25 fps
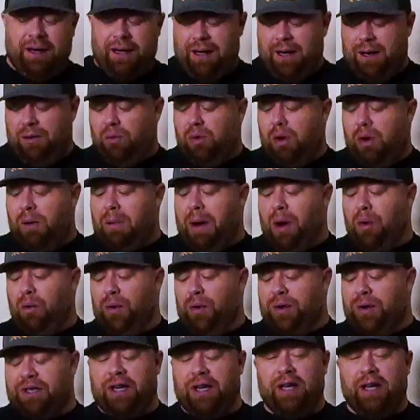I want my
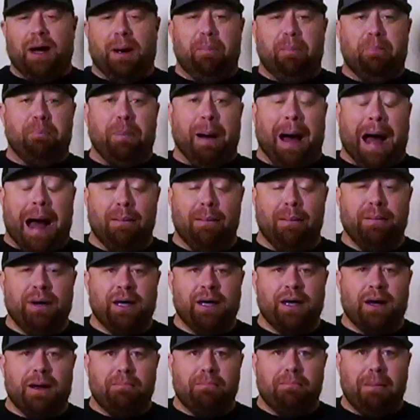whiskey to pop me
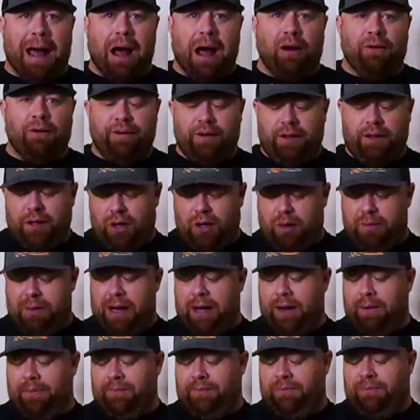in the mouth a little
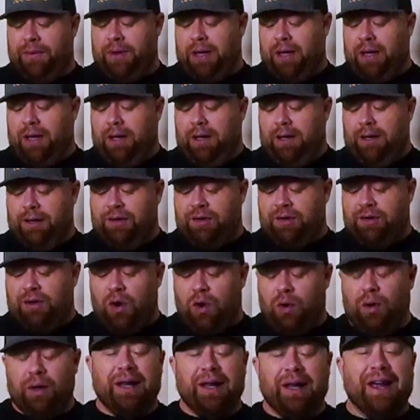bit.
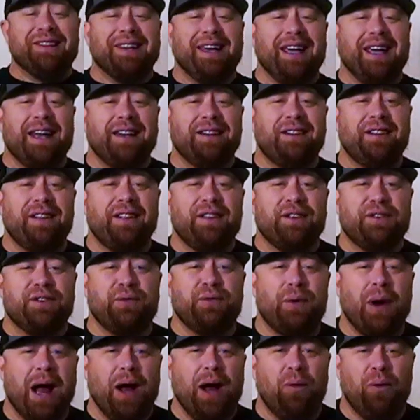So let's get into this
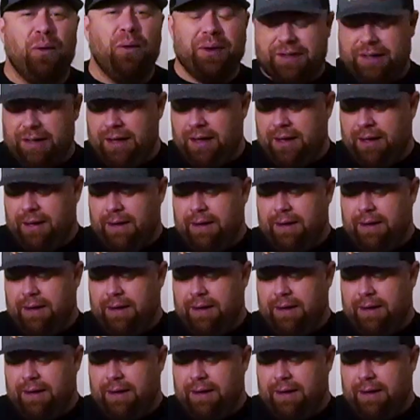rye whiskey